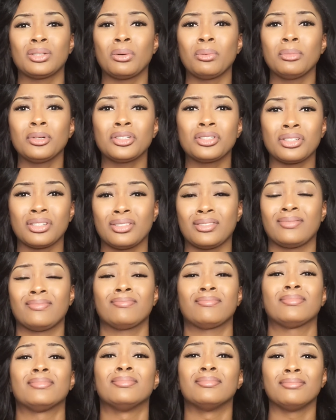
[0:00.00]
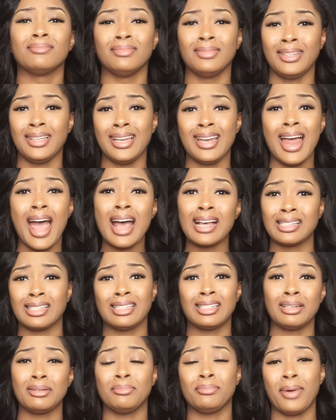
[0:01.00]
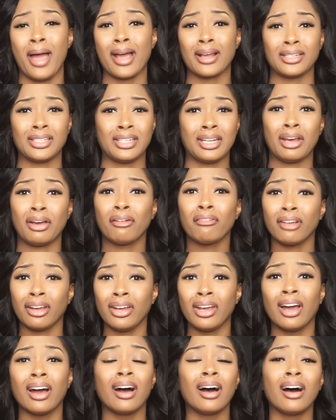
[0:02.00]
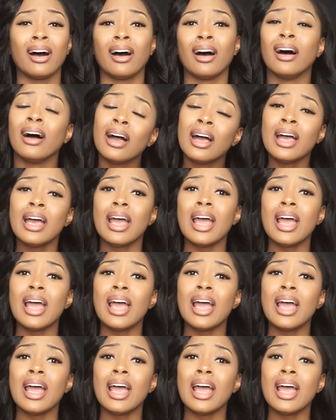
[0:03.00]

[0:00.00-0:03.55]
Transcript: much nasty bacteria